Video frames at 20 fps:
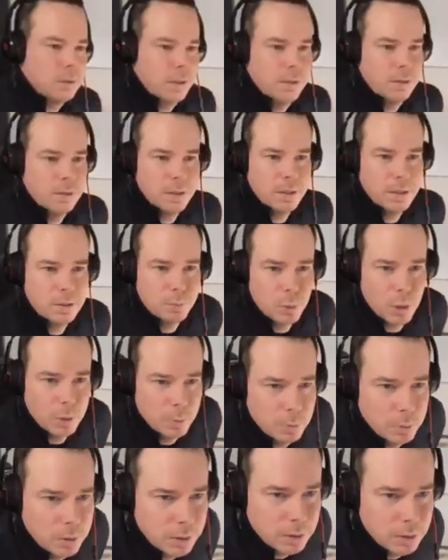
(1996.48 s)
think that's
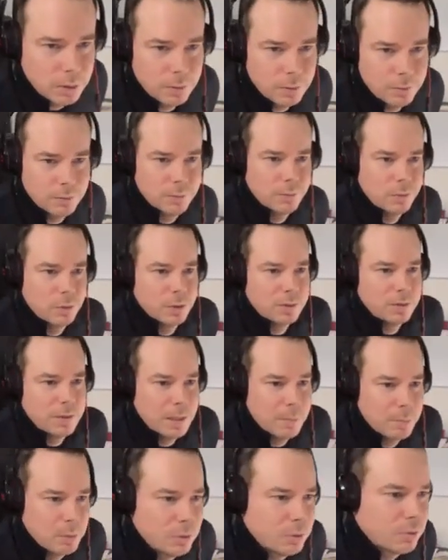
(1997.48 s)
probably enough for
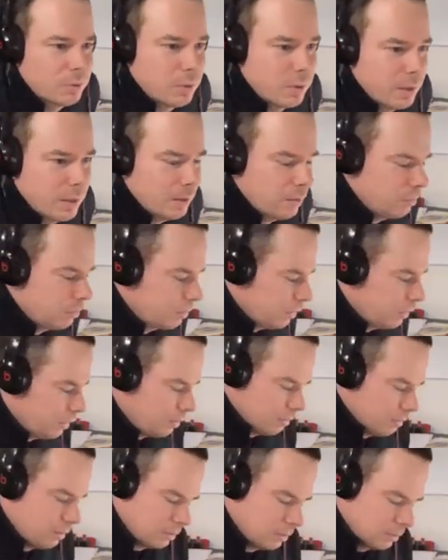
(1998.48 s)
examples for now.
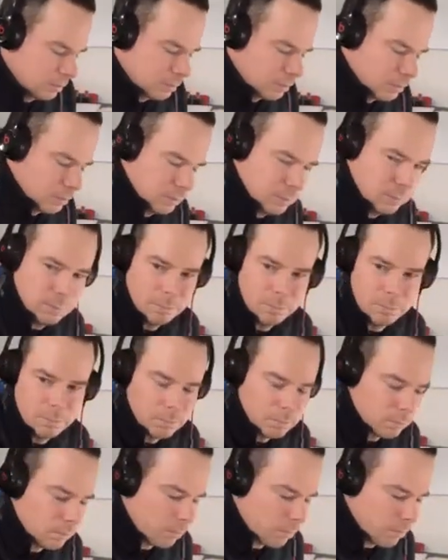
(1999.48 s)
Let's
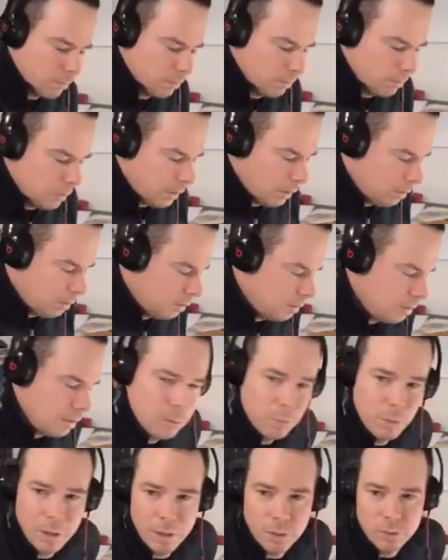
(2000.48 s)
see
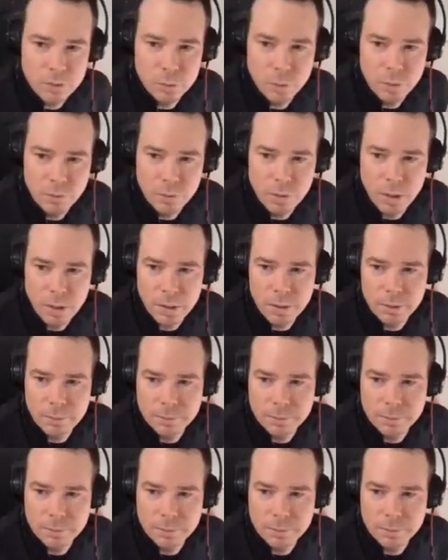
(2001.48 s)
what else we've got.